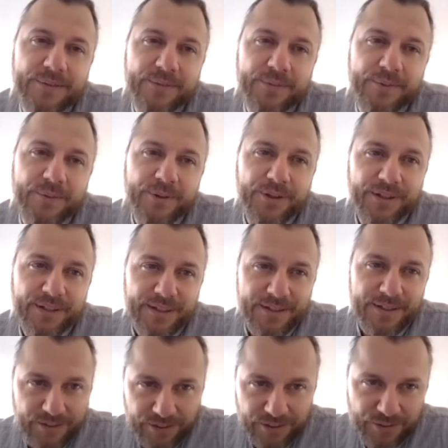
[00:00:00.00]
were going to
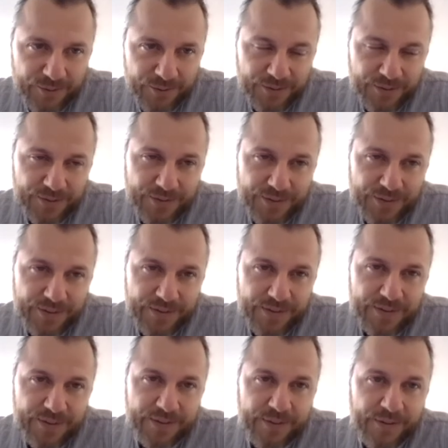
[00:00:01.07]
continue
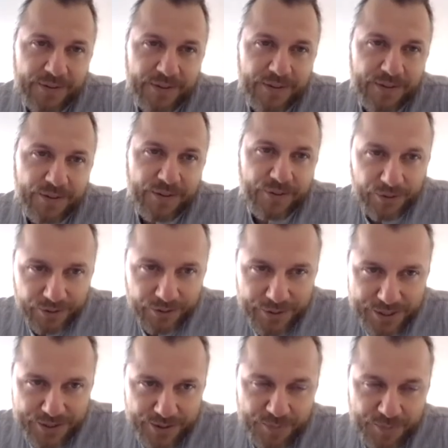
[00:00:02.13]
the current
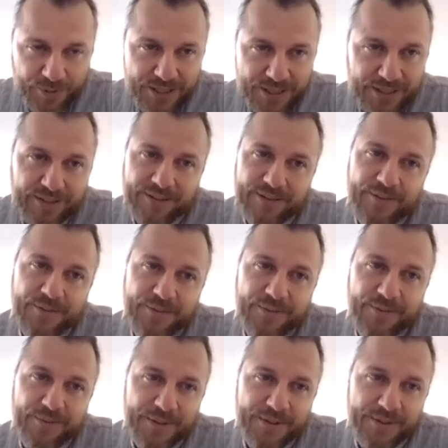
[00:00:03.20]
research project
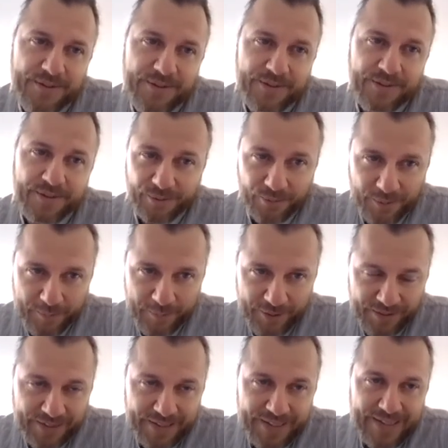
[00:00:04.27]
with women,